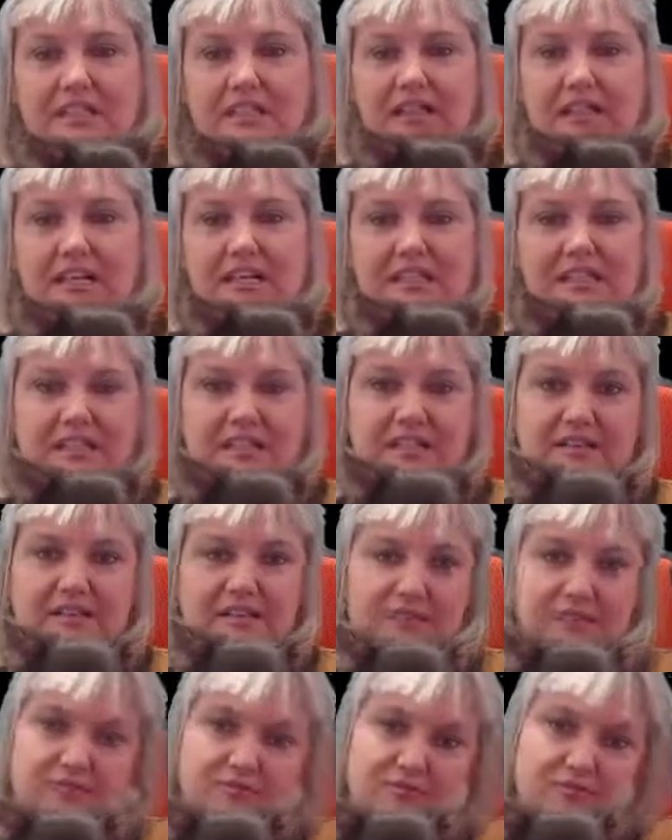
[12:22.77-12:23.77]
here to tell
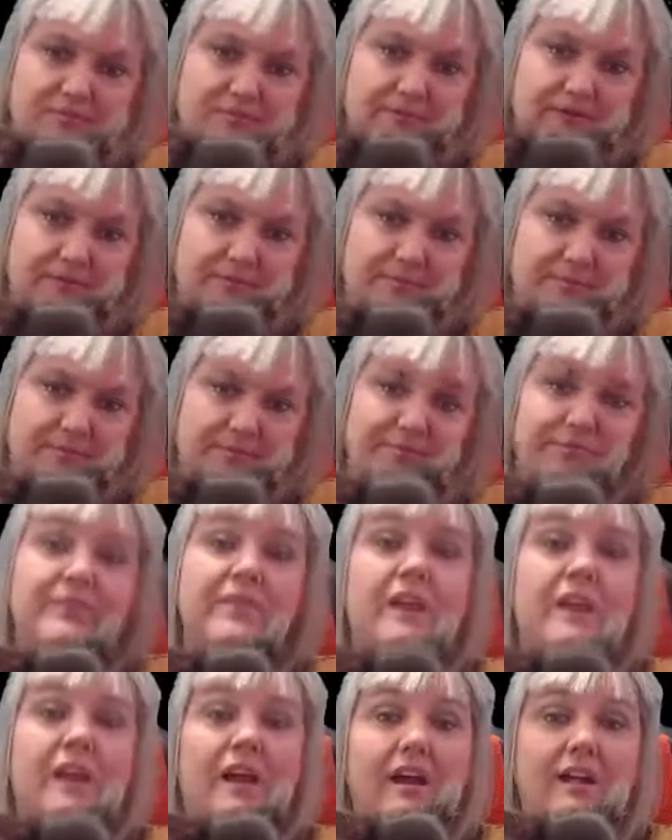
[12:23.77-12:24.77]
the story,
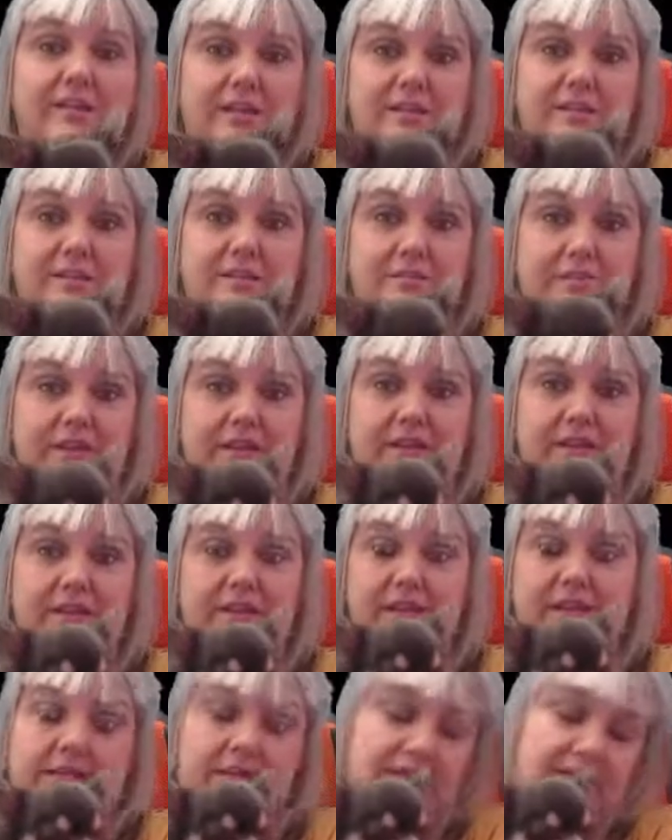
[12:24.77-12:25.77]
and that's the main thing.